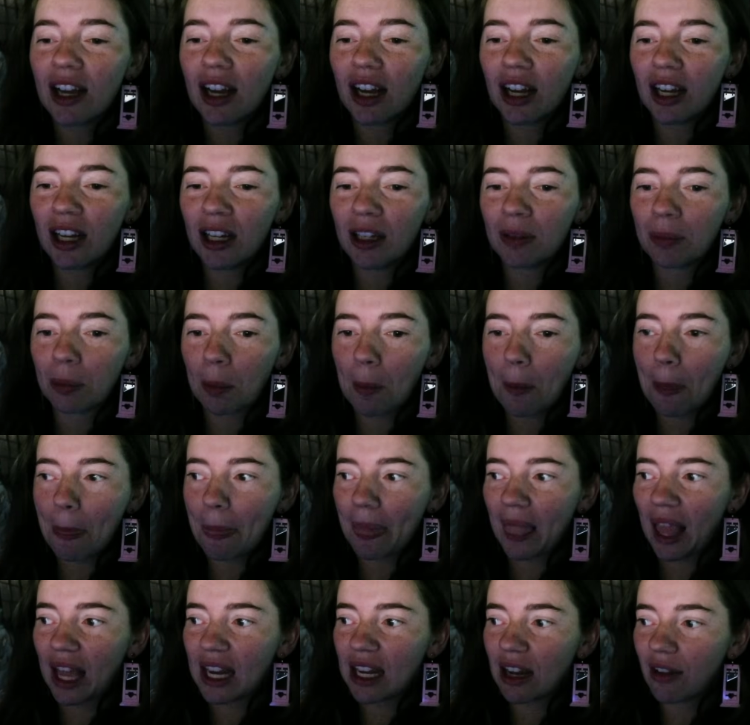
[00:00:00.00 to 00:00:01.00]
I
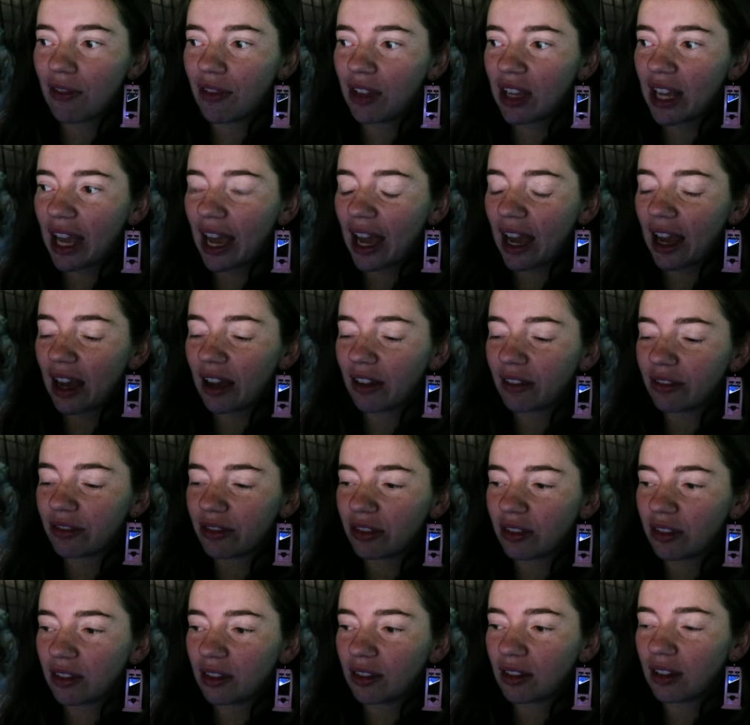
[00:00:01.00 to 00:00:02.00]
definitely have
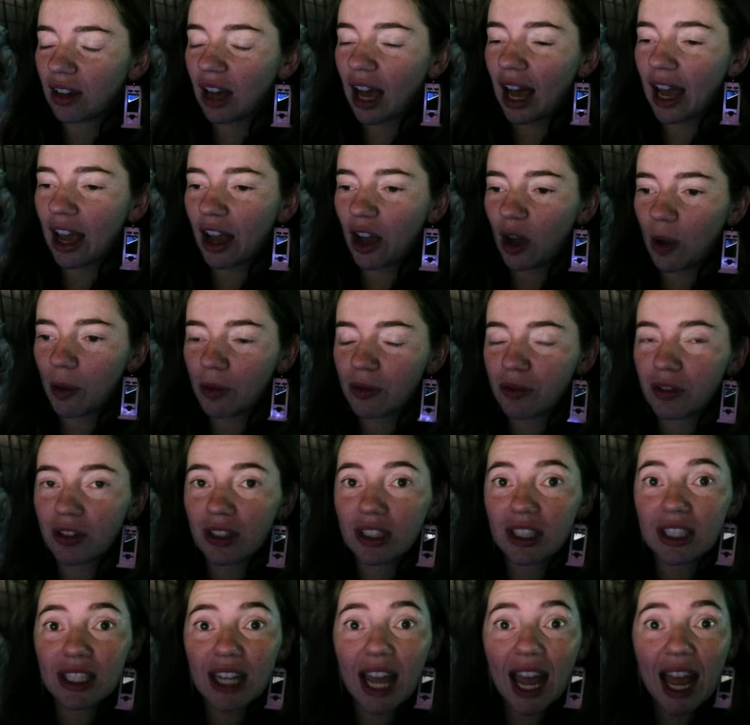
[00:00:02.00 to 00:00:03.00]
high hopes for
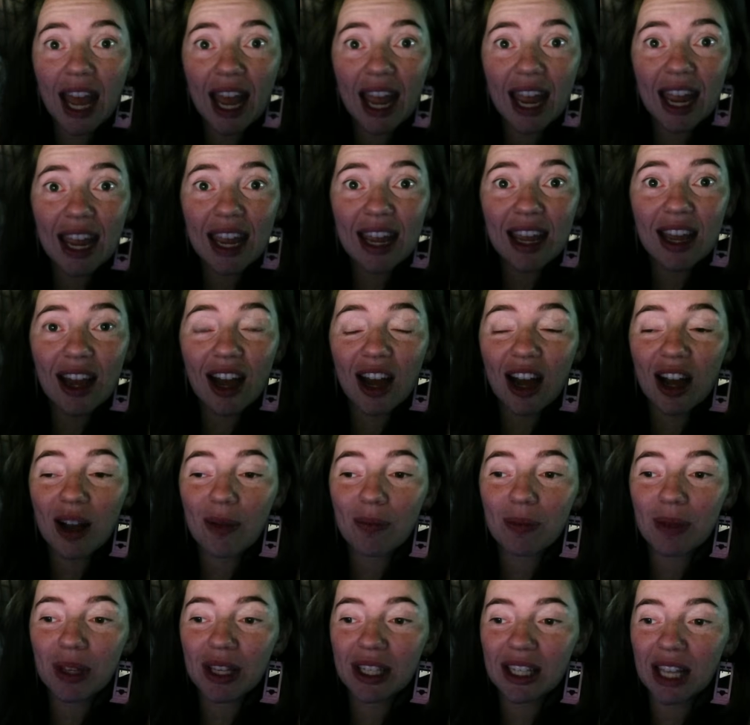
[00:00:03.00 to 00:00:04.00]
today,
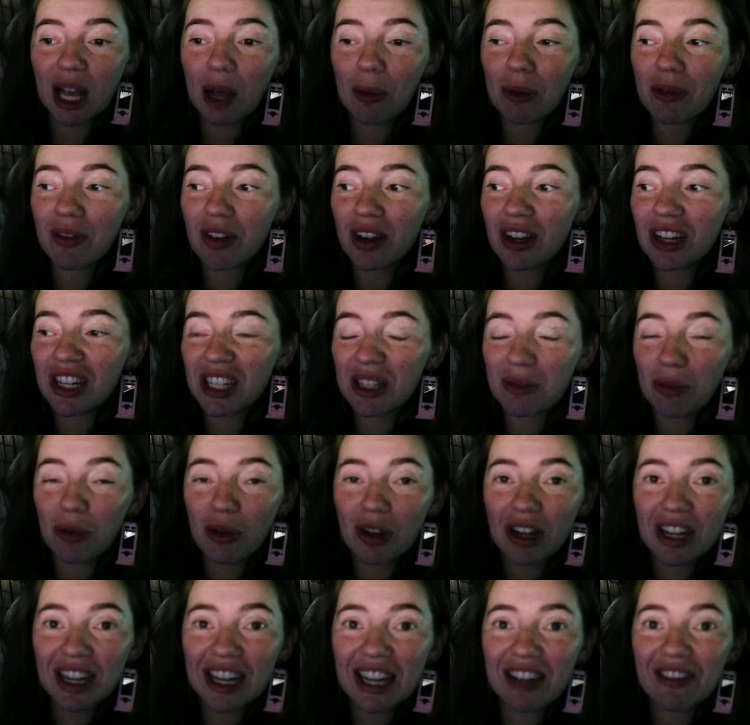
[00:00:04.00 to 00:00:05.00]
because I'll be very
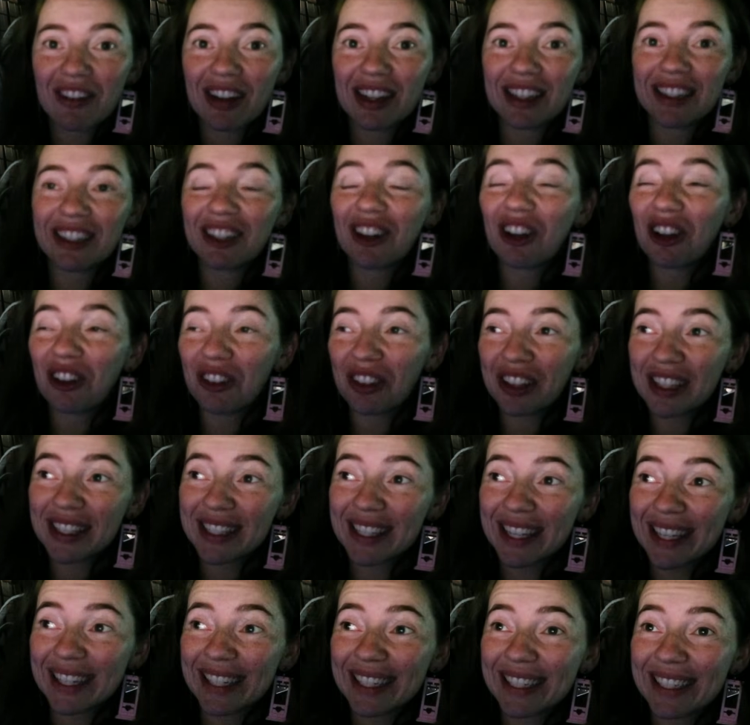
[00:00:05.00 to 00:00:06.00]
disappointed if I did all this
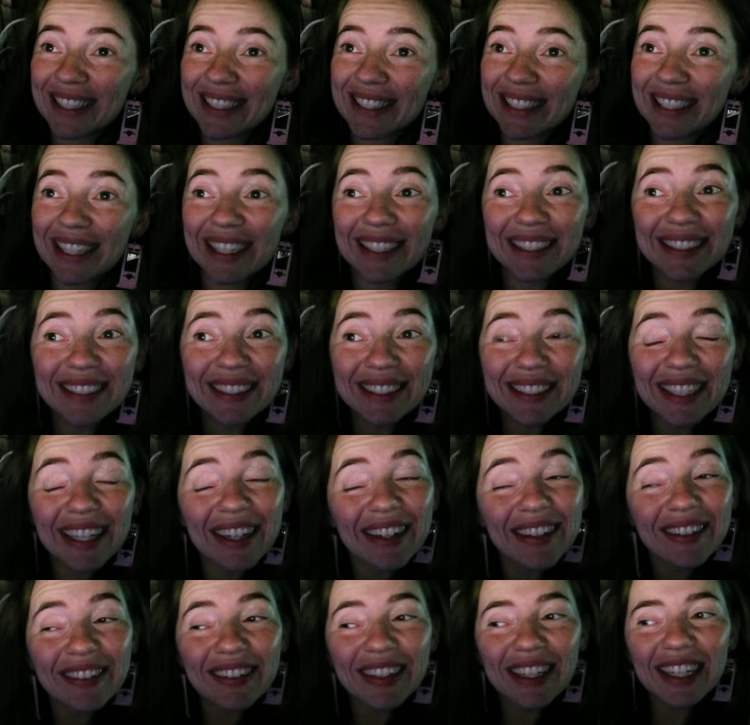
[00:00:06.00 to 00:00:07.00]
and it didn't
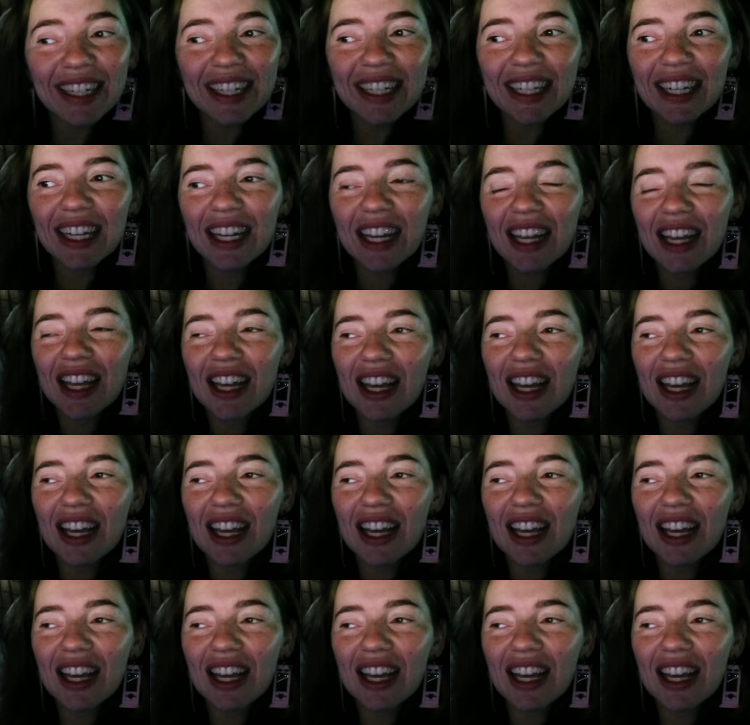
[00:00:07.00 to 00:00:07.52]
go good.